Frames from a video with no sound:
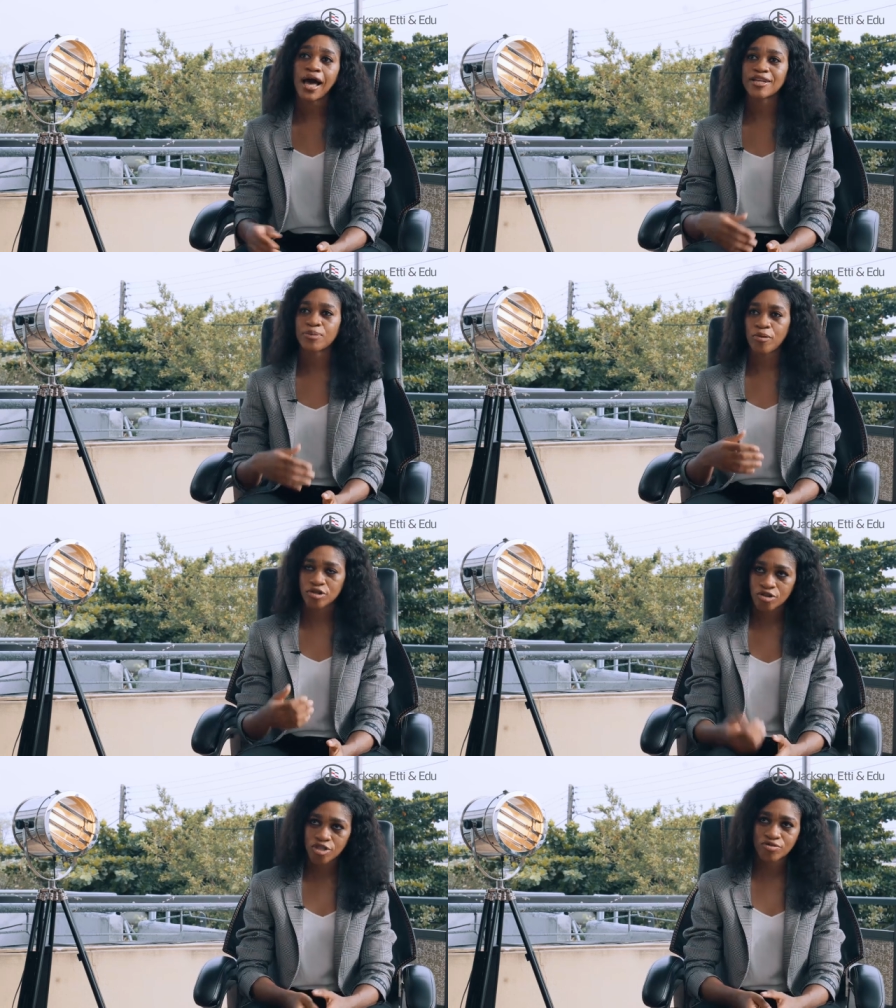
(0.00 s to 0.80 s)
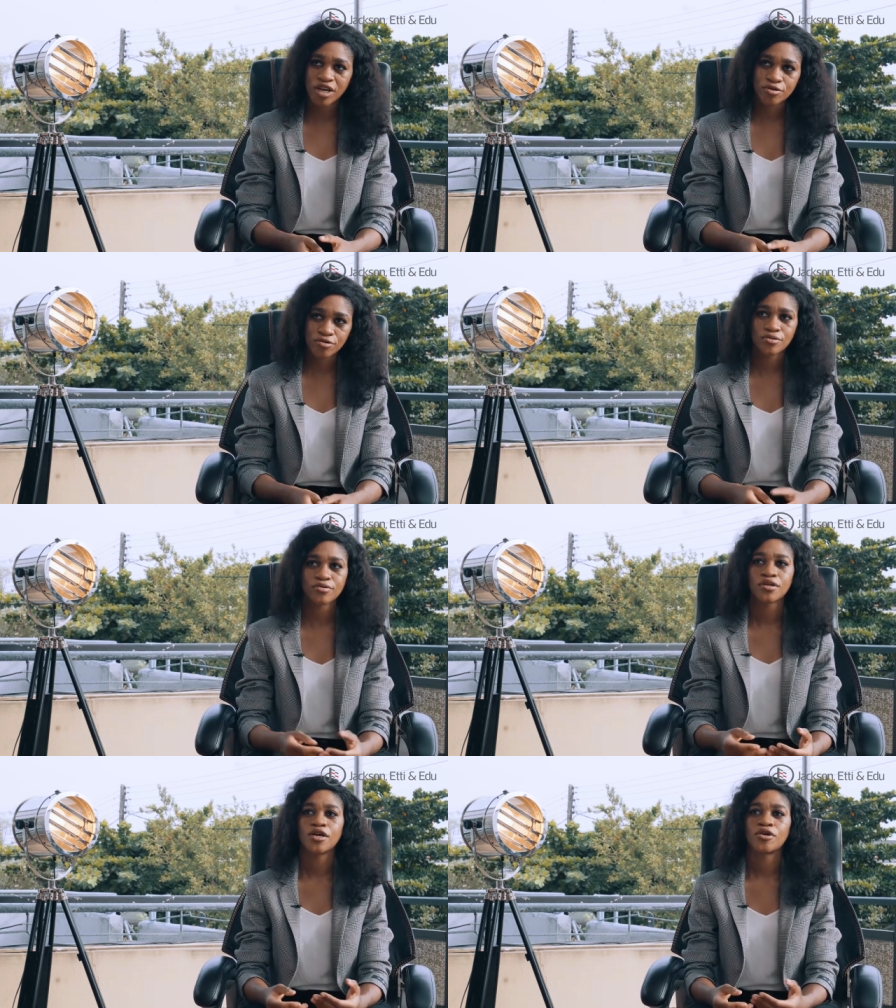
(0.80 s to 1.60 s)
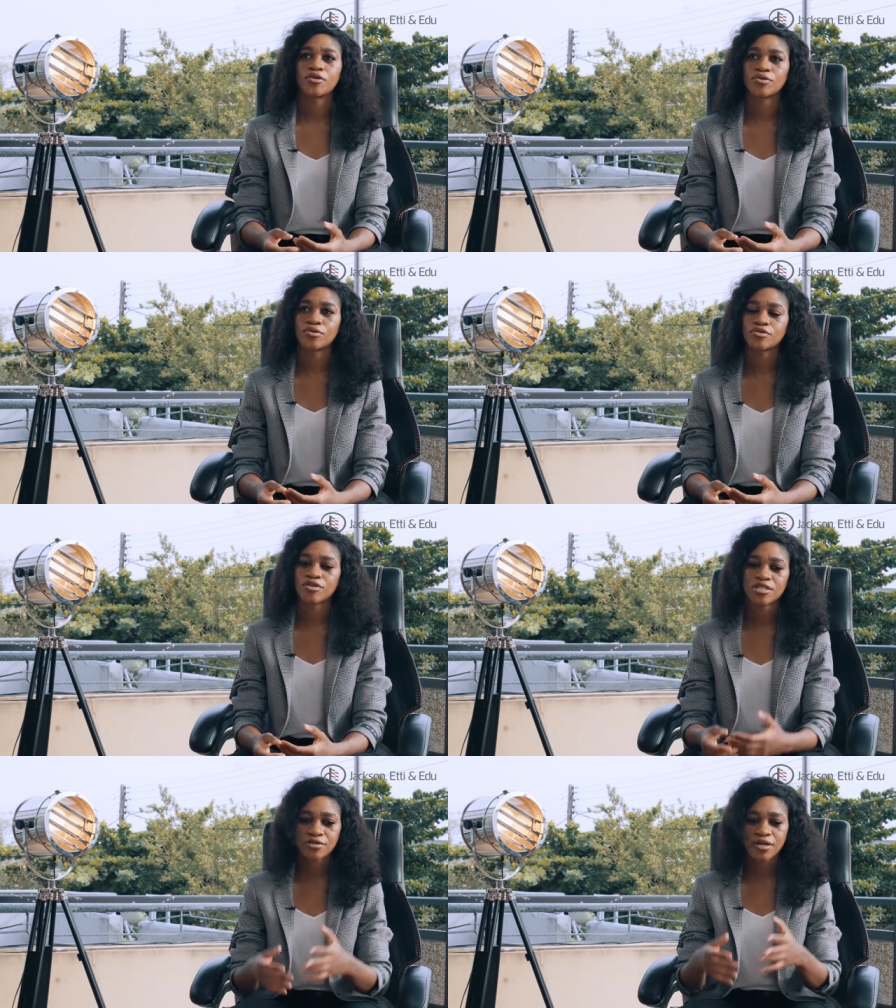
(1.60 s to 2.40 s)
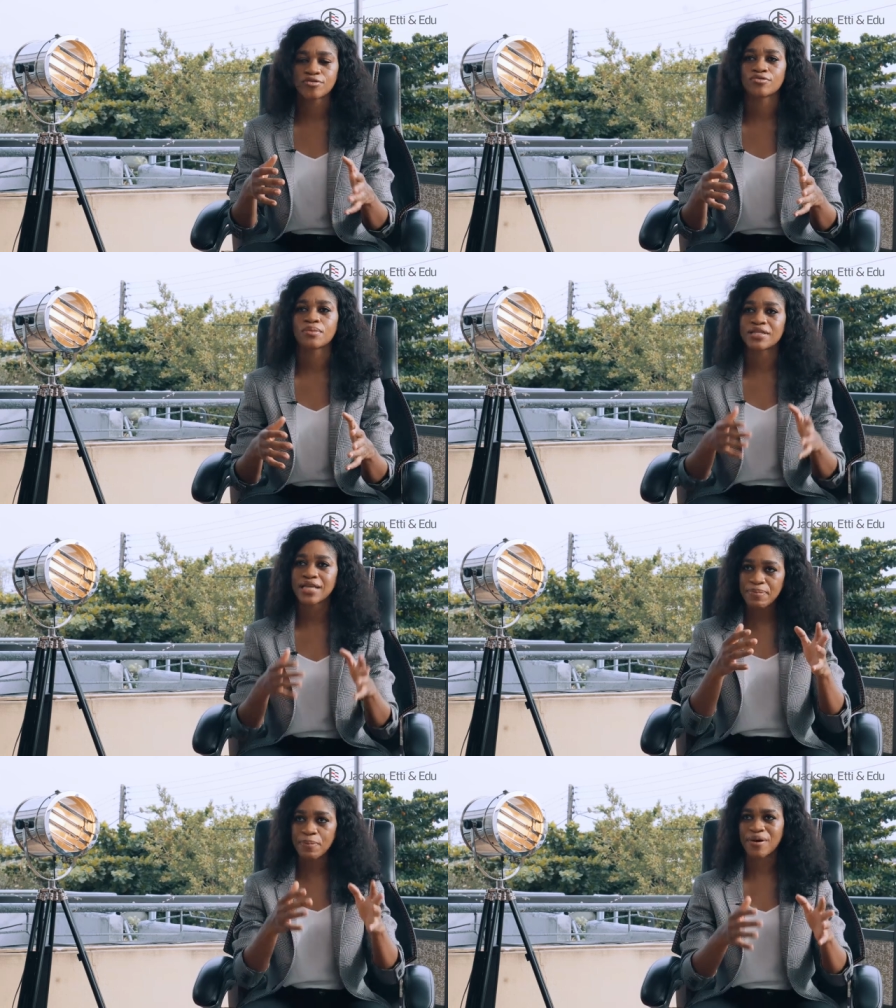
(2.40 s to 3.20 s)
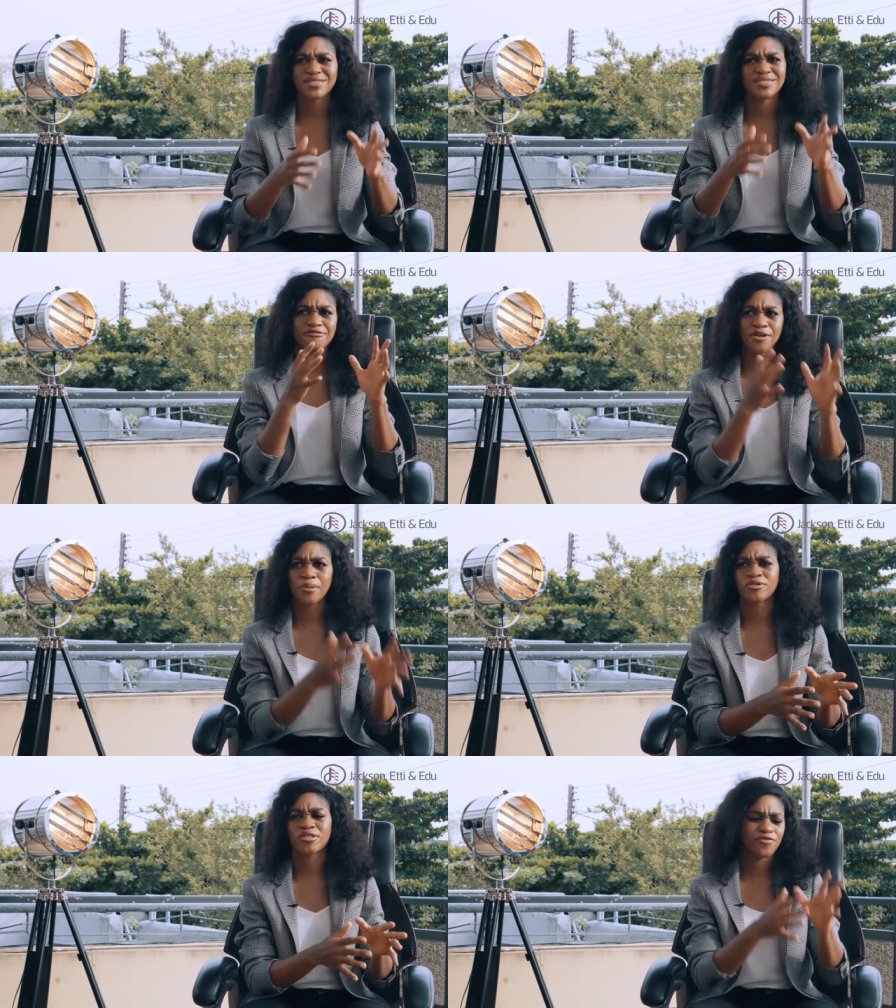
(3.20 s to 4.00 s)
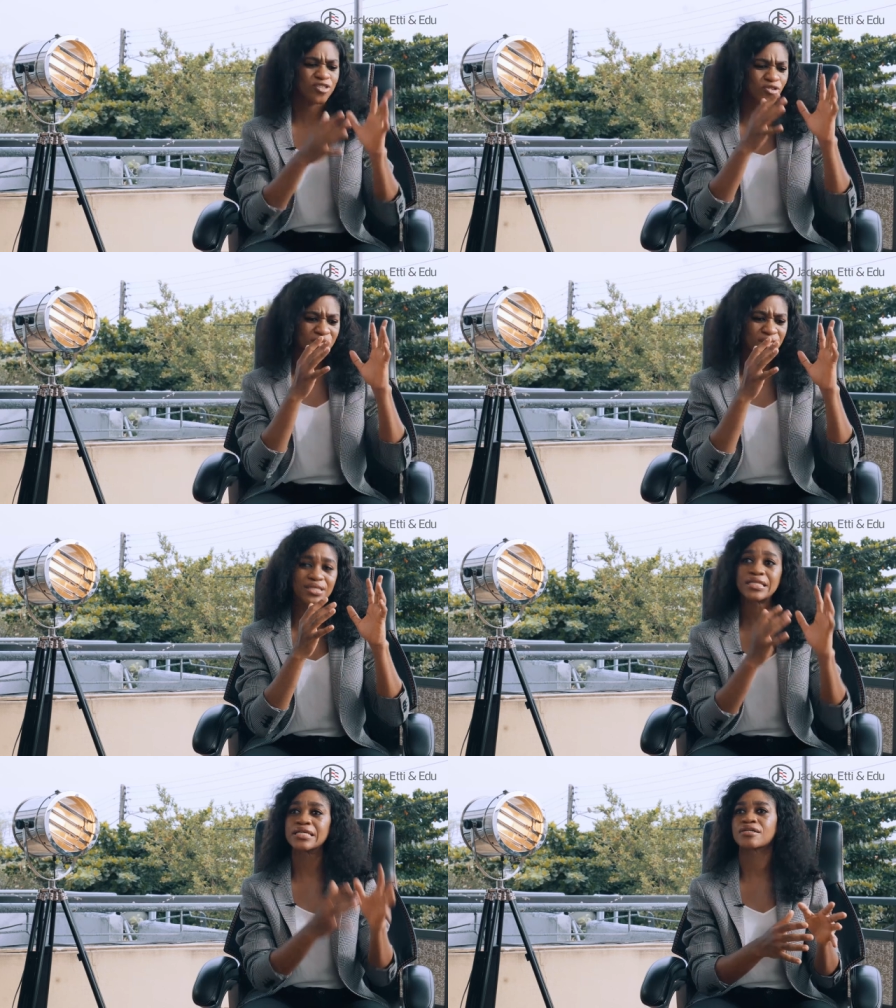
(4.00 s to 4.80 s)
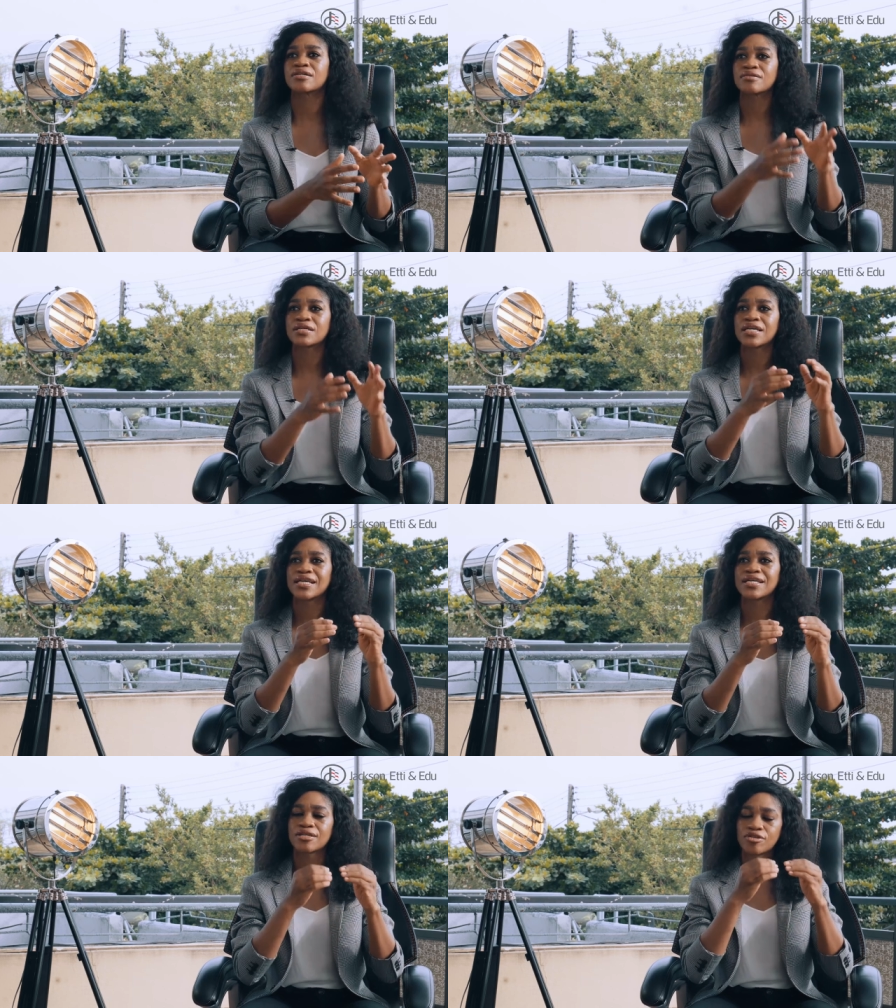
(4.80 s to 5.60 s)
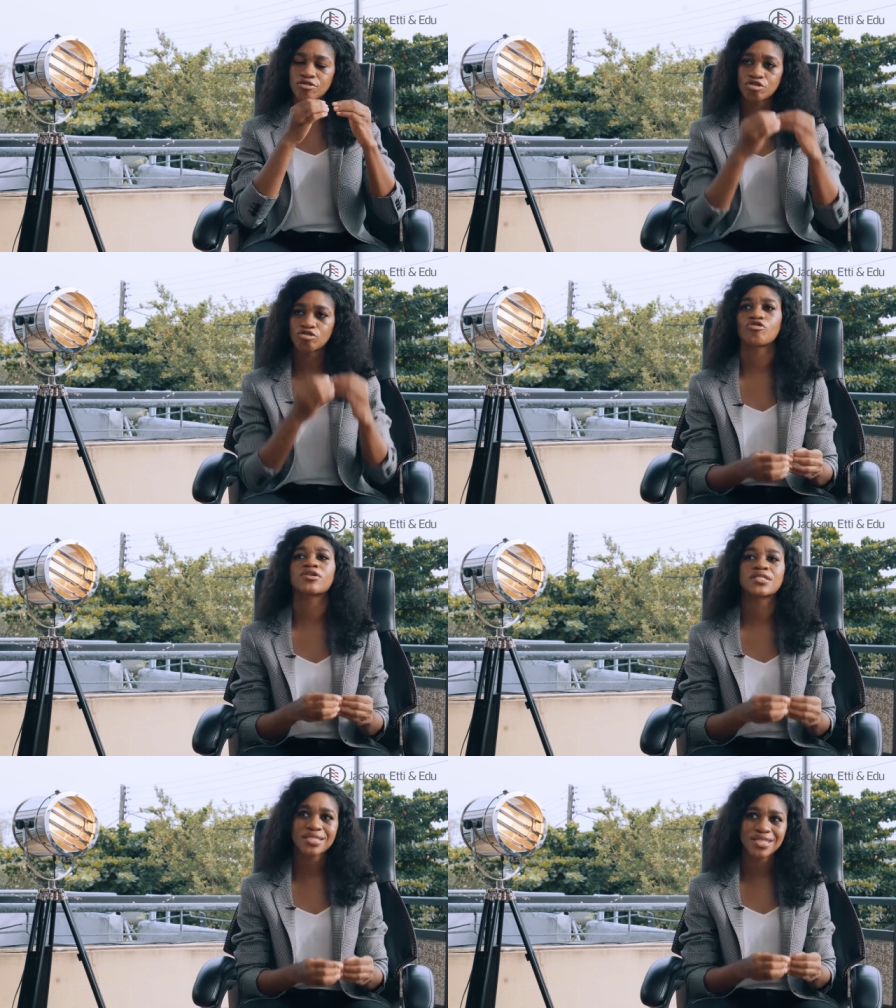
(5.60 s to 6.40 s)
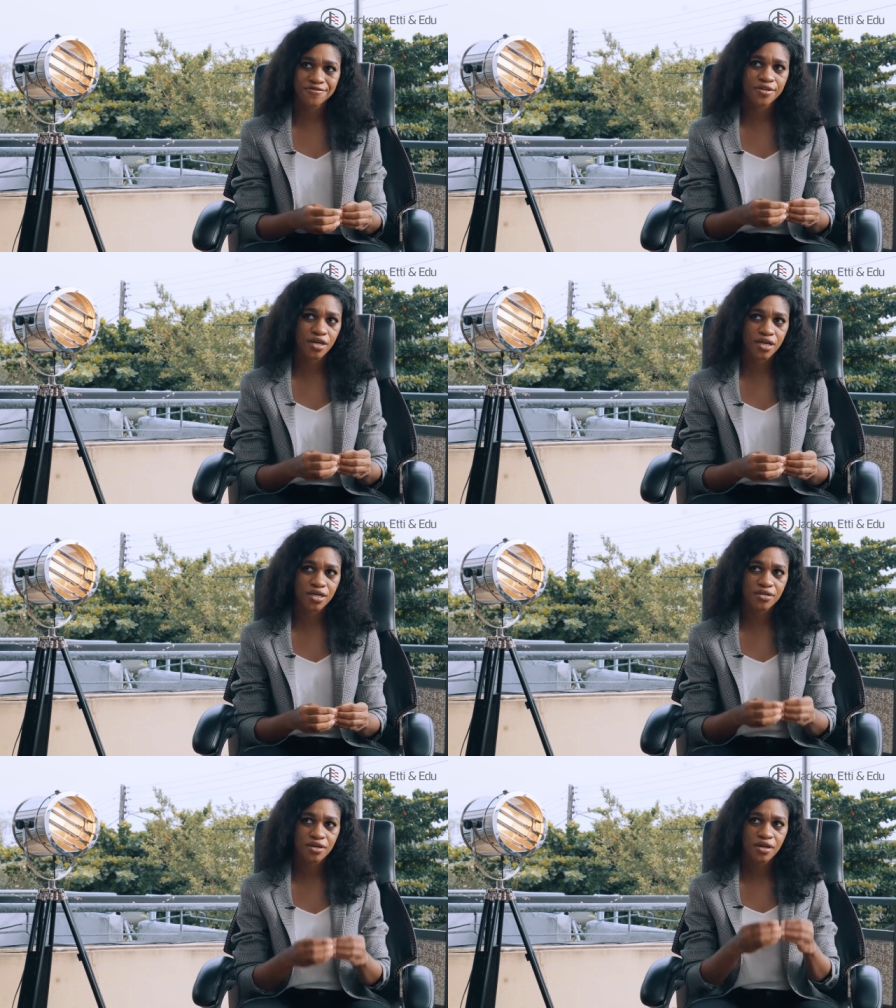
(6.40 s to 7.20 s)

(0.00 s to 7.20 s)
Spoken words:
as opposed to just trying to, the IP part is a very important because it's legal, it's a strong safeguard.